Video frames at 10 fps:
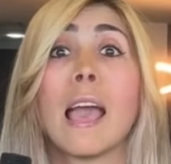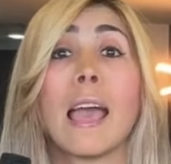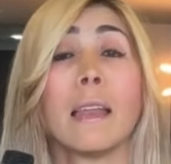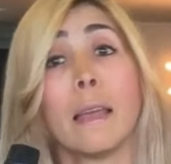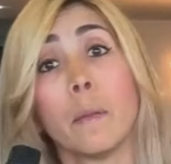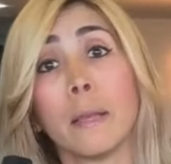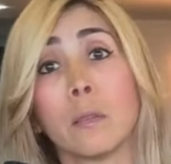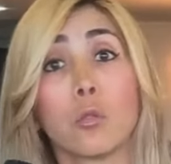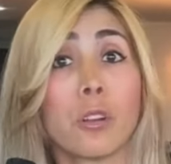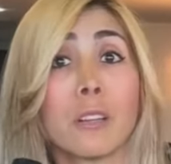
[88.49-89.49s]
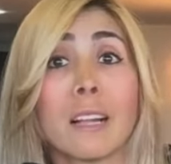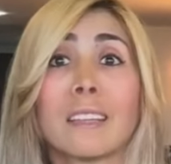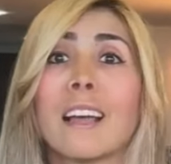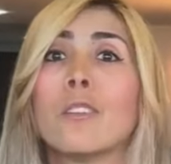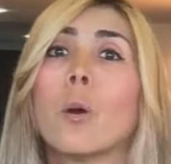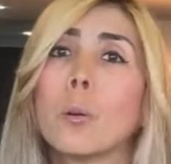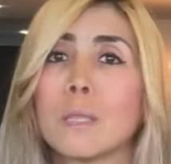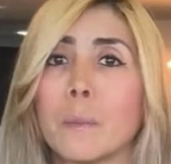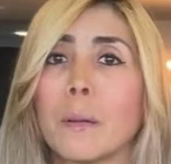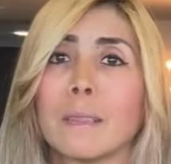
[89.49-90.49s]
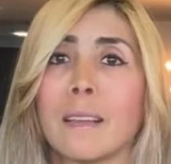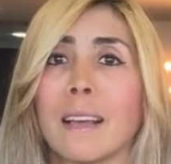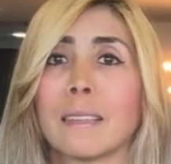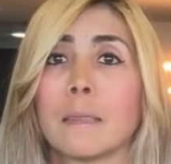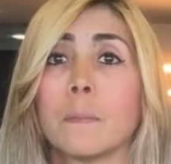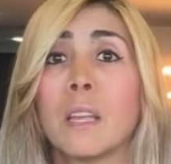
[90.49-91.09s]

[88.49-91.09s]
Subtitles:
and it means you're not unnoticeable to us.